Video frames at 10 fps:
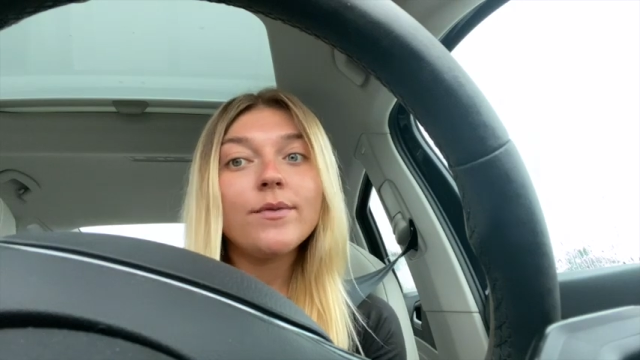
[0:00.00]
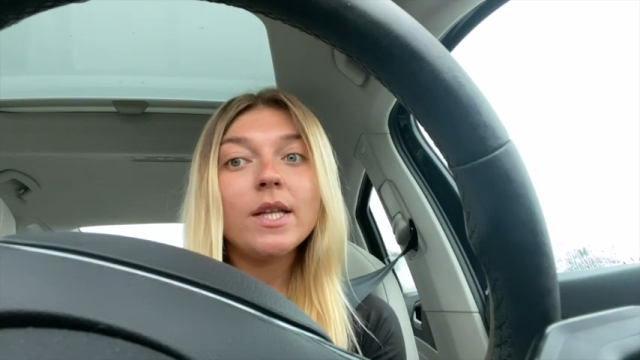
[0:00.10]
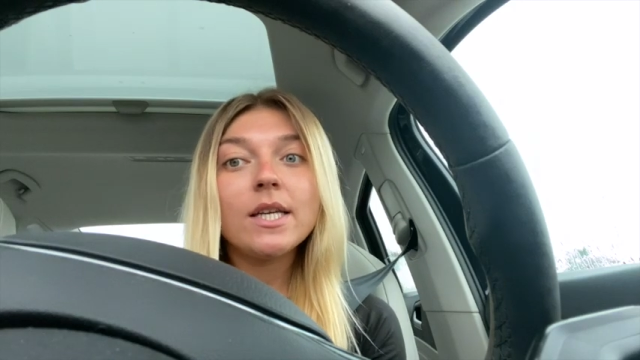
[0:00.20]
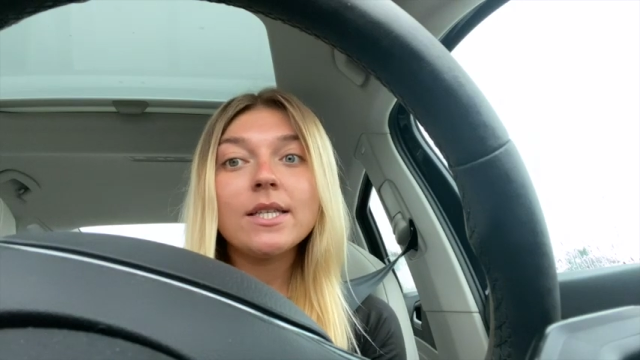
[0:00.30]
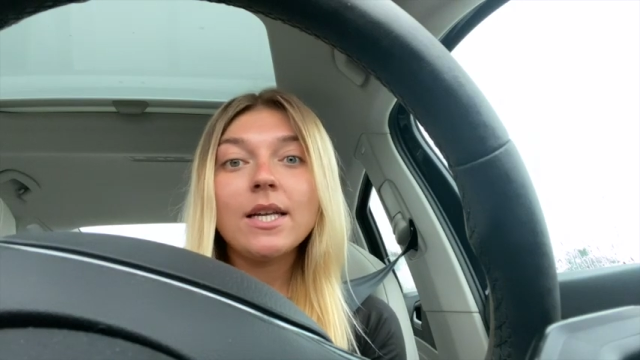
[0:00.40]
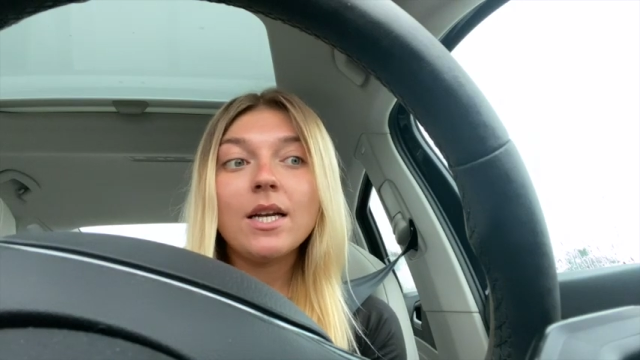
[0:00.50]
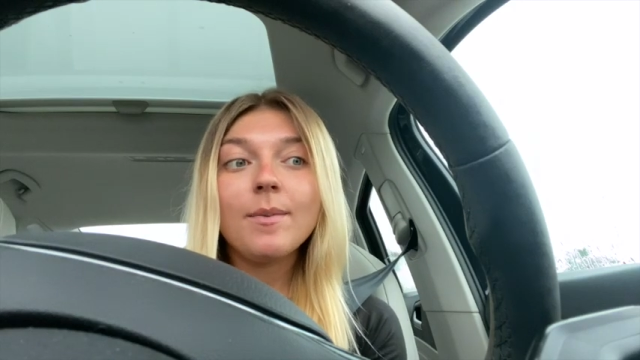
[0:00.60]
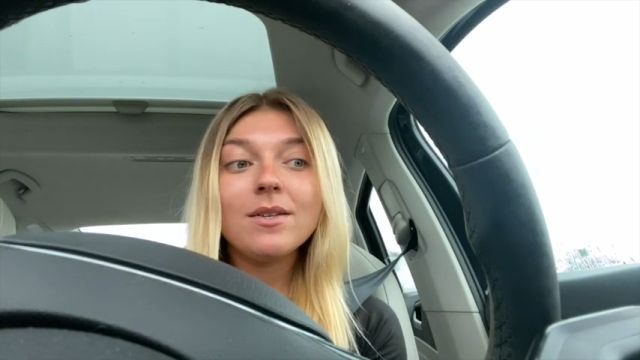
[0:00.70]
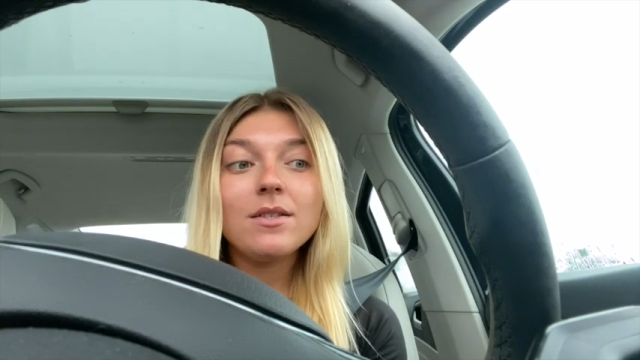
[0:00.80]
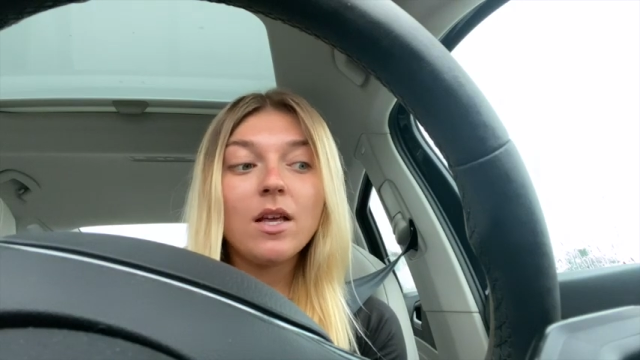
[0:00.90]
I'm excited
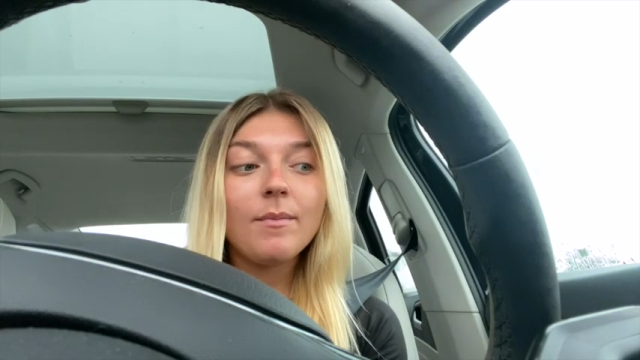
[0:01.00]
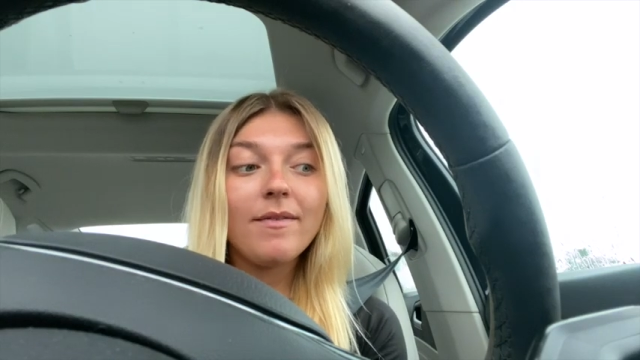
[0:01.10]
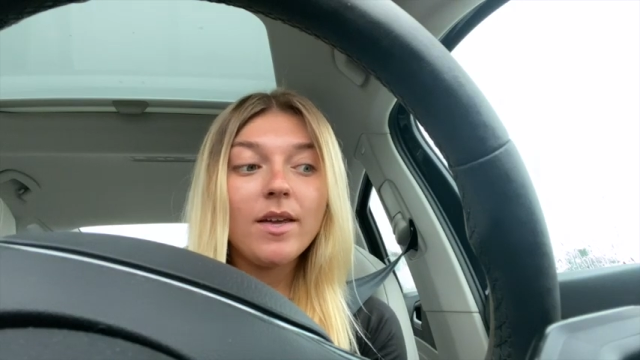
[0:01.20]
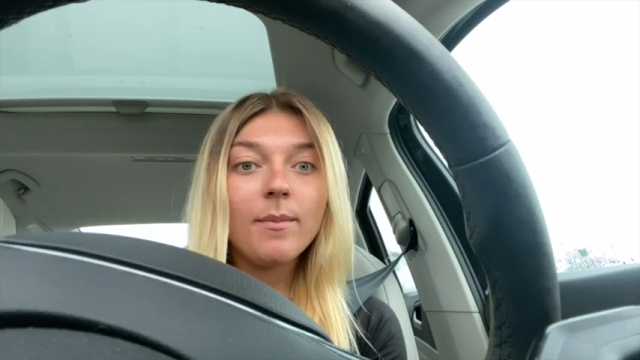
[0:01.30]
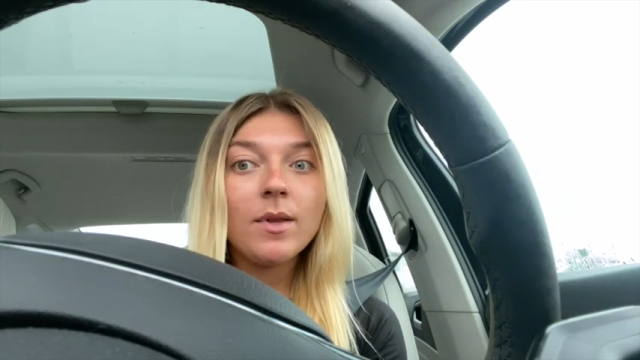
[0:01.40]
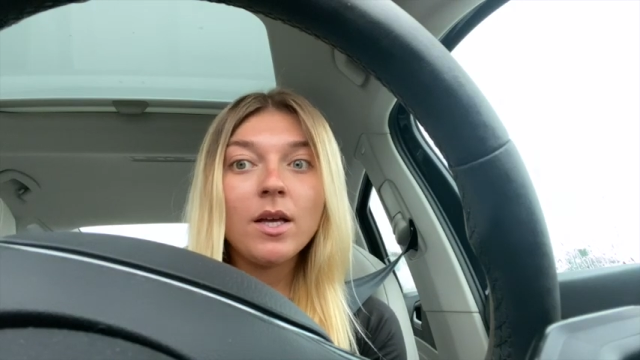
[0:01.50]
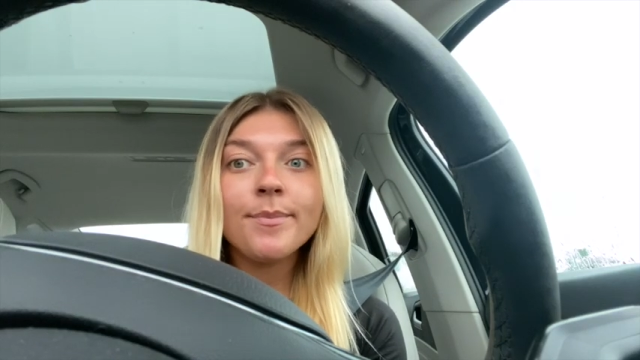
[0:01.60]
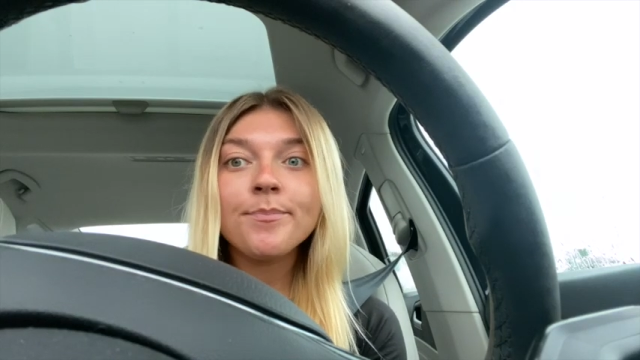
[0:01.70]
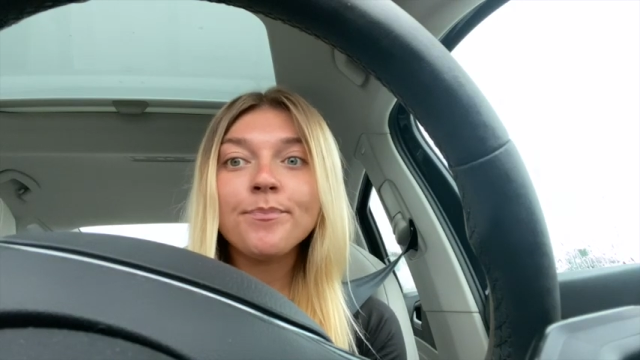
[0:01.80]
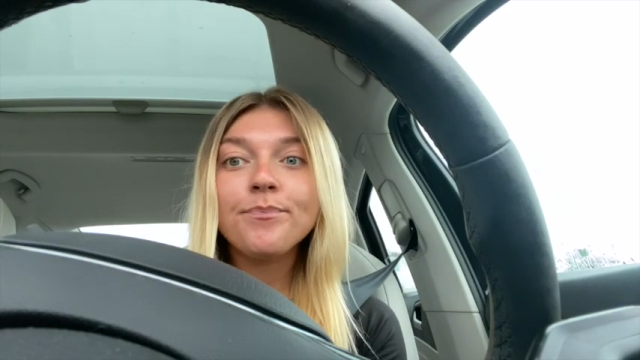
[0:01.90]
about seeing my family.